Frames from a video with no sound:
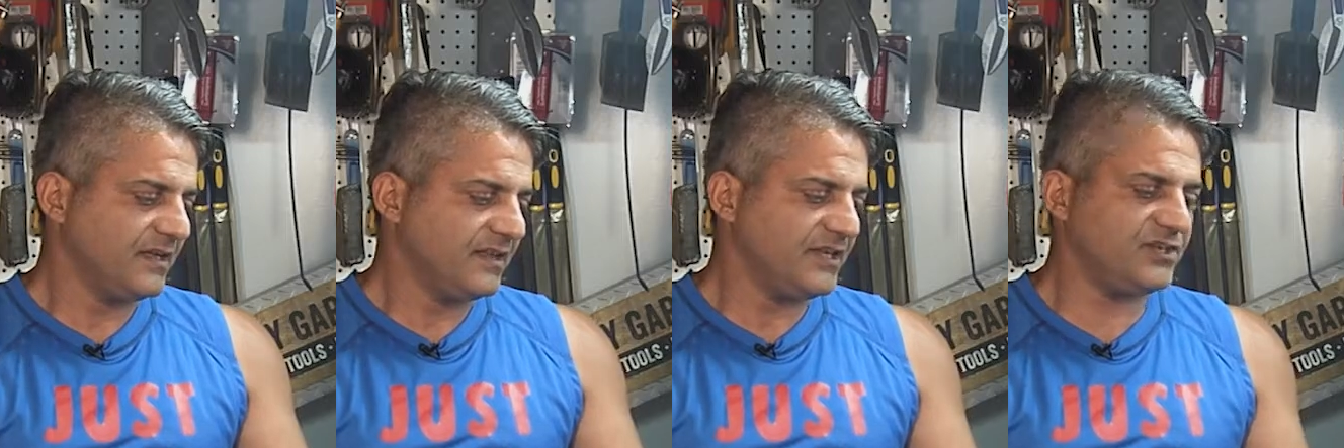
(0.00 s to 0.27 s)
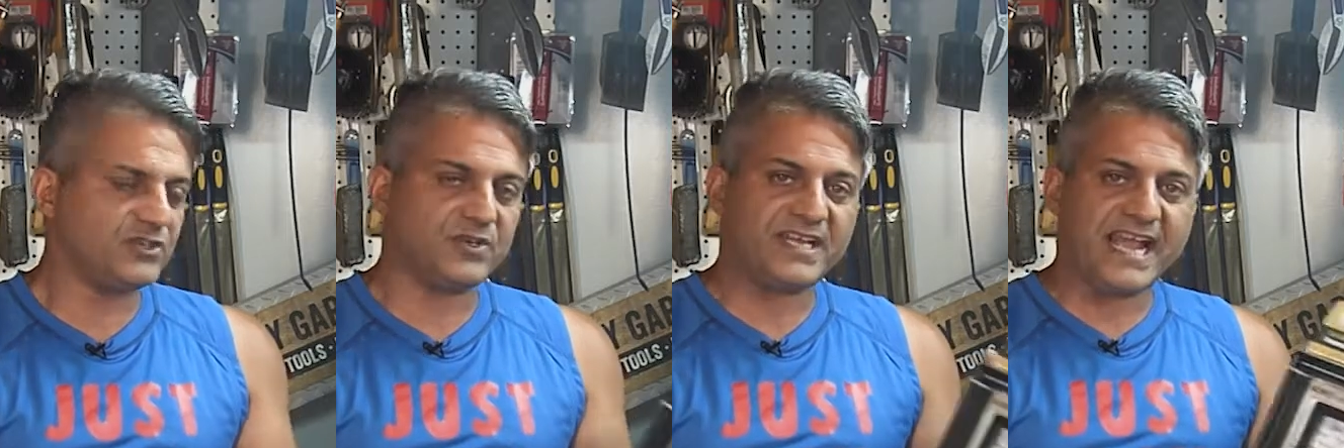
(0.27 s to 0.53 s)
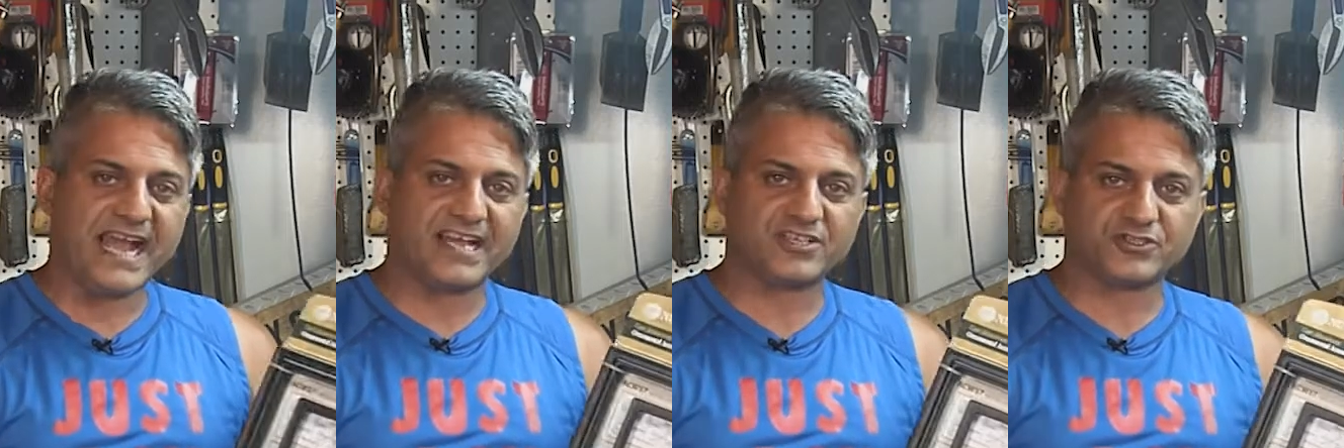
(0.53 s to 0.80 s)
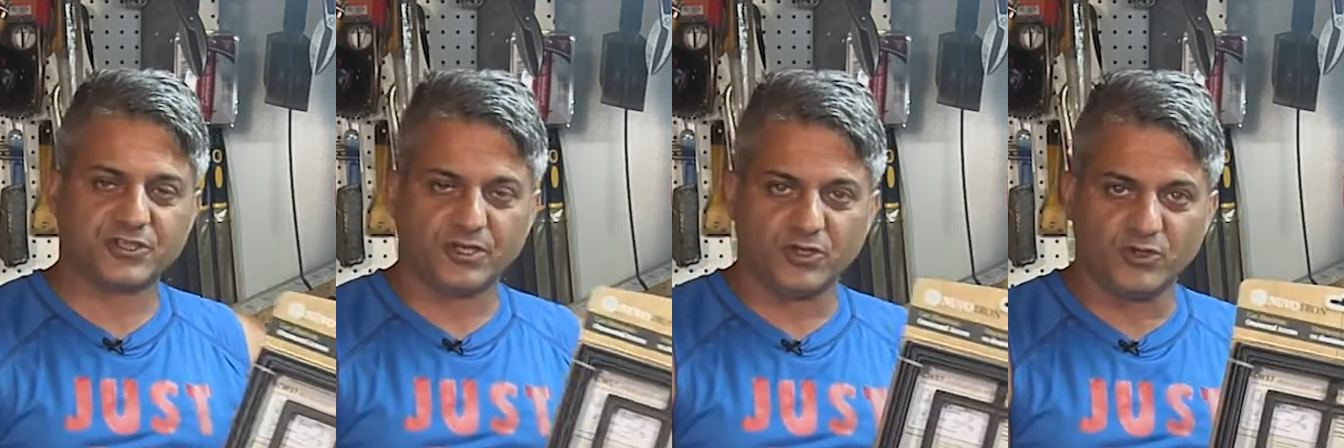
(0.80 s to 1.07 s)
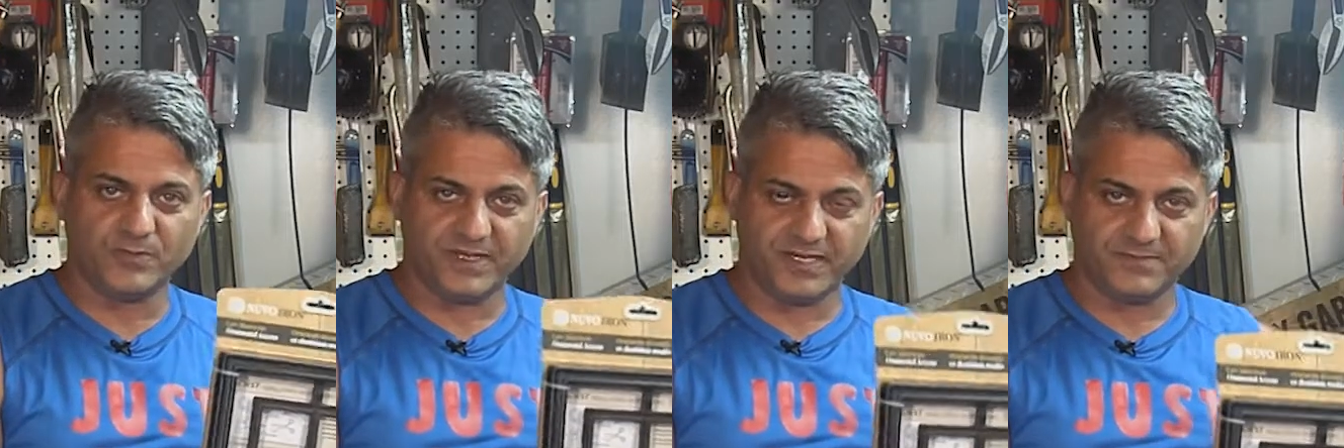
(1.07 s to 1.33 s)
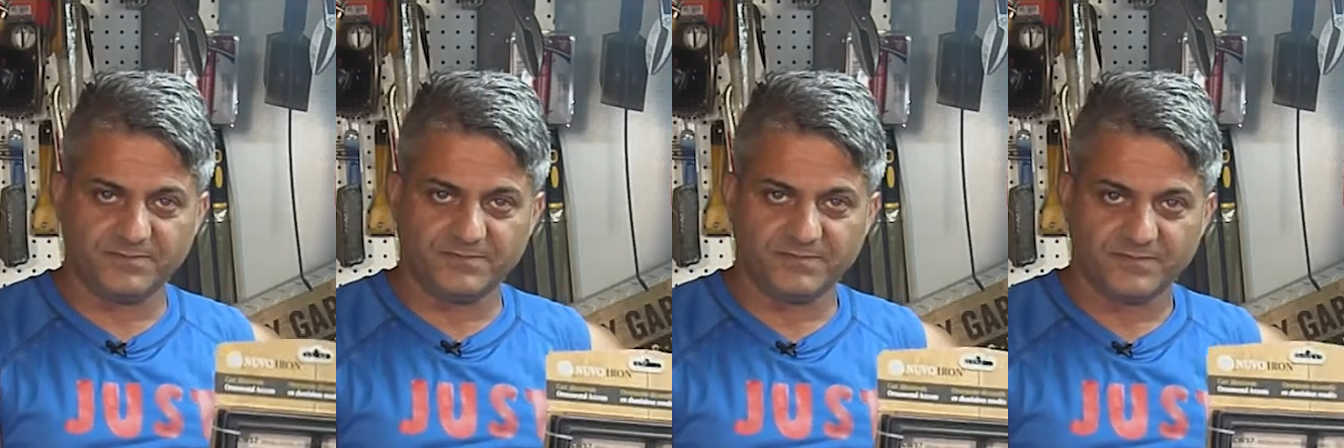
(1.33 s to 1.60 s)
These are cast
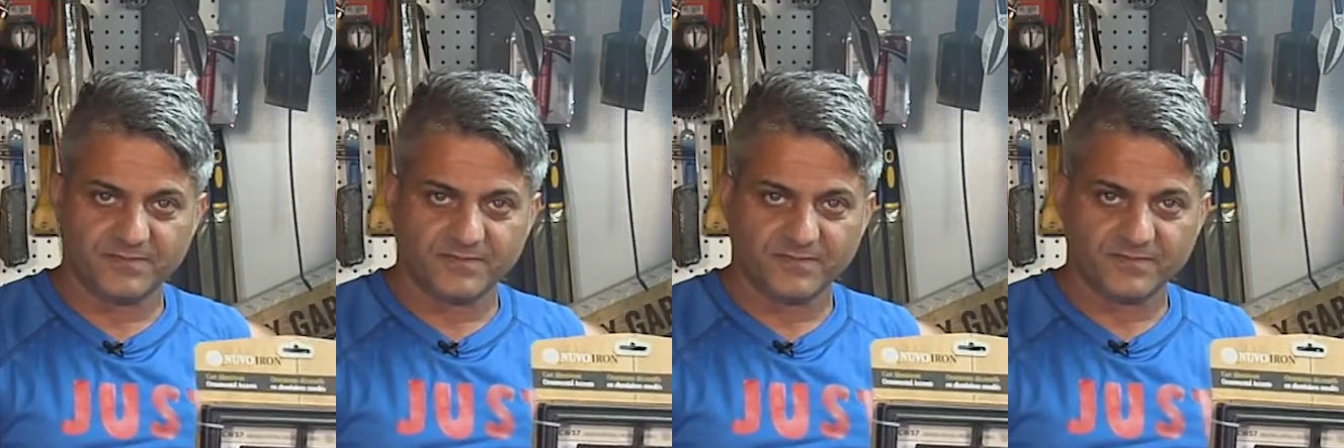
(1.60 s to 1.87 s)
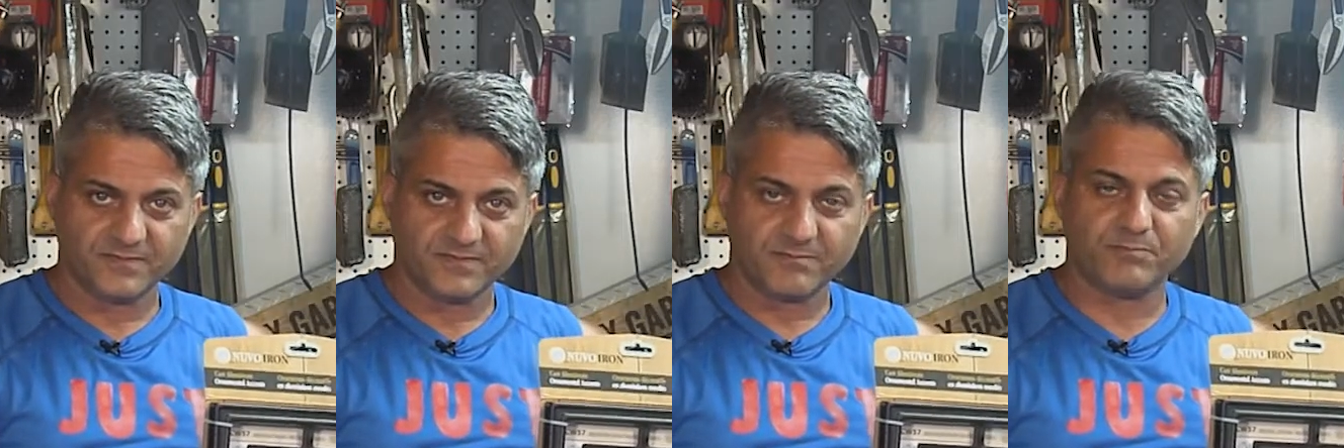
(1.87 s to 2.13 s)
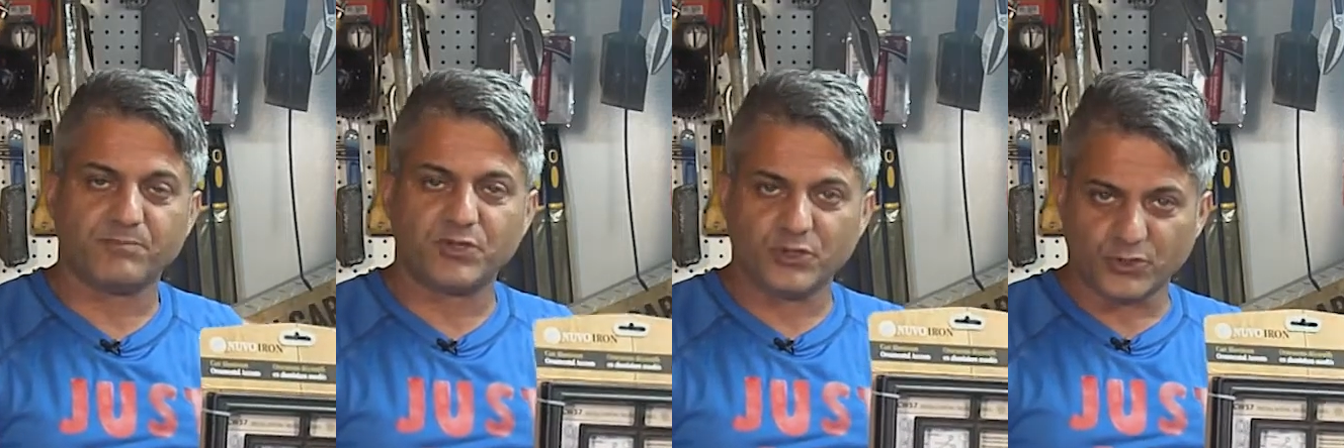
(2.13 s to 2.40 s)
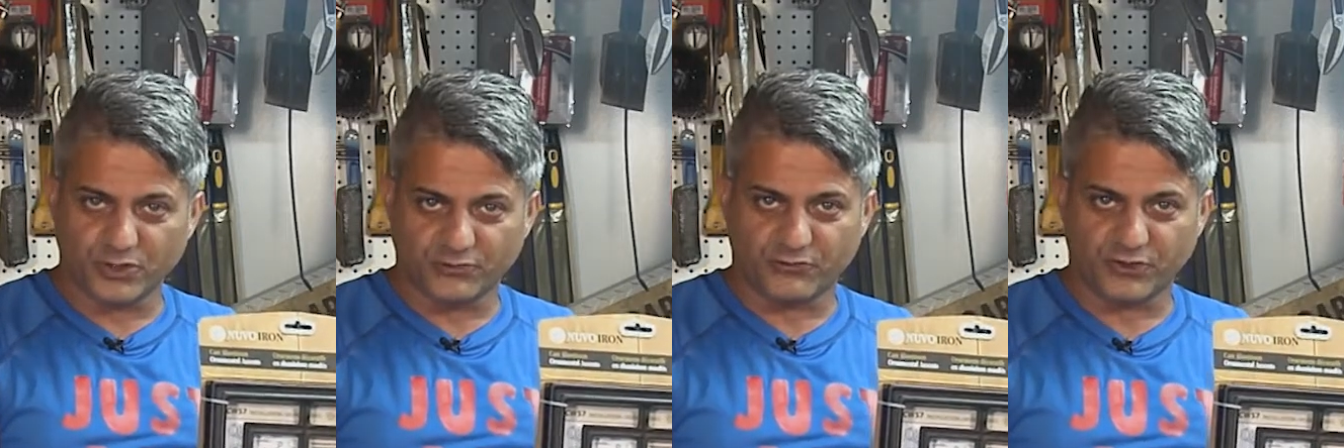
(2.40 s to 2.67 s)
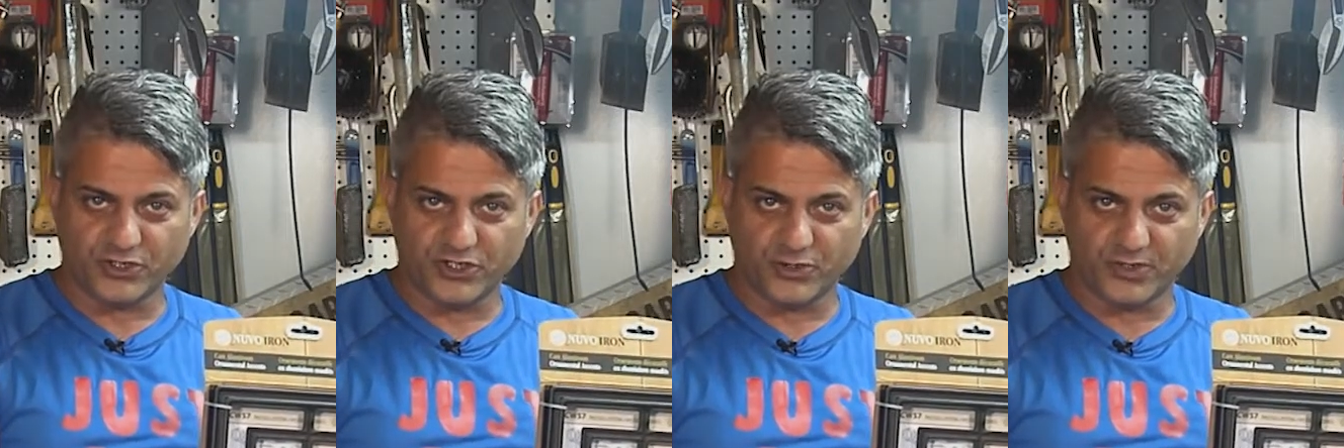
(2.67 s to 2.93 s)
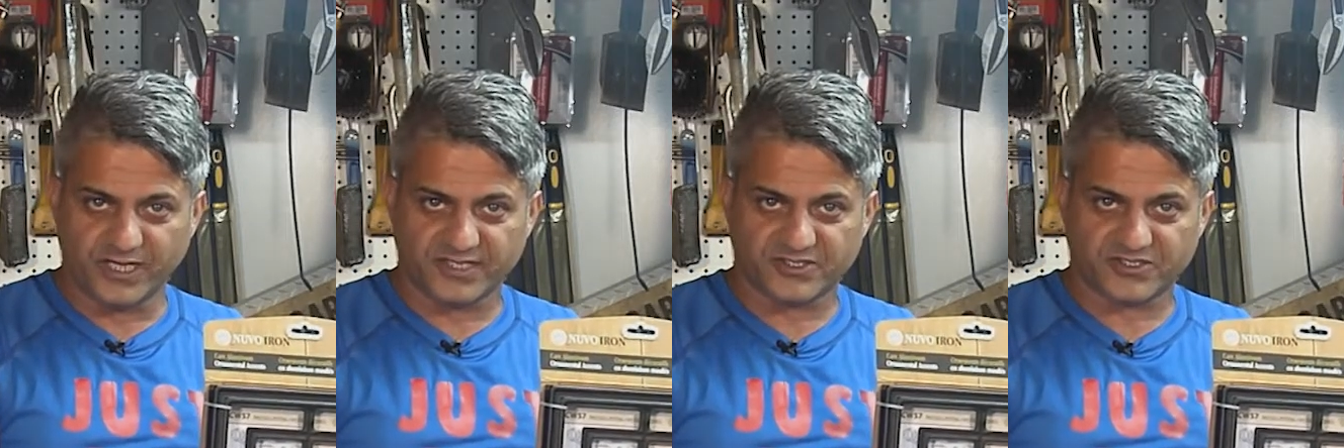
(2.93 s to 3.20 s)
aluminum, beautiful
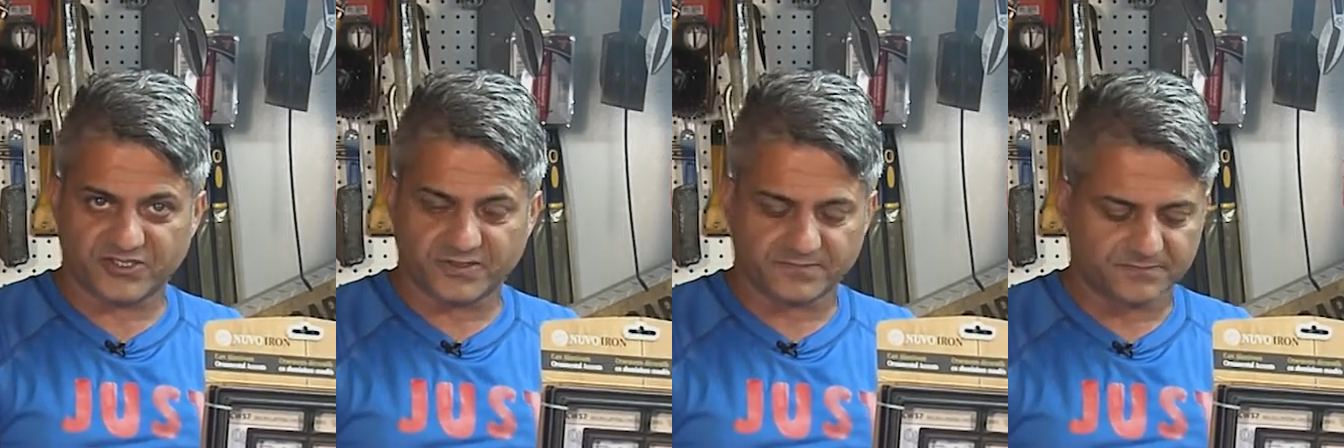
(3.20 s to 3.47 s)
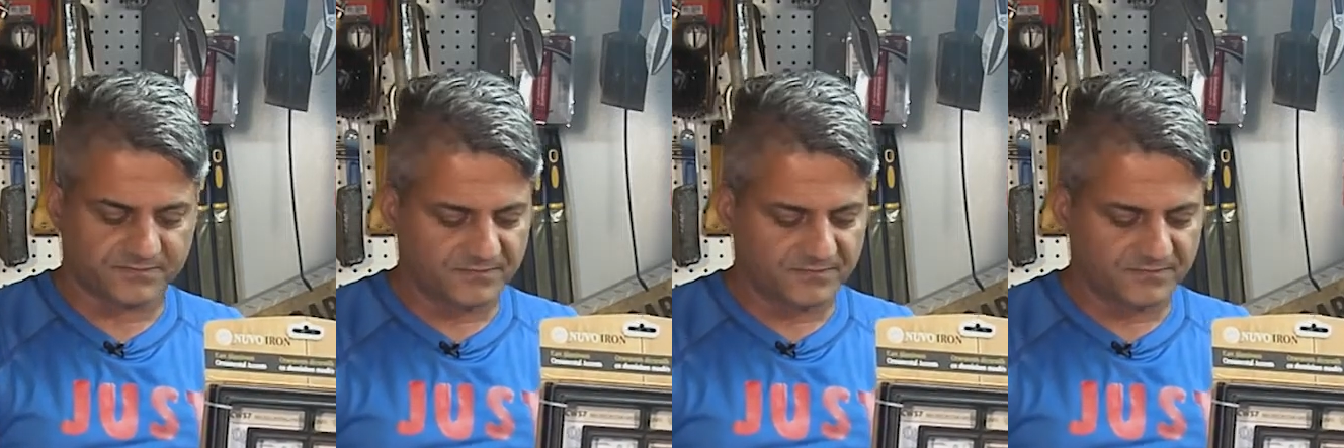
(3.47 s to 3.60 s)
units.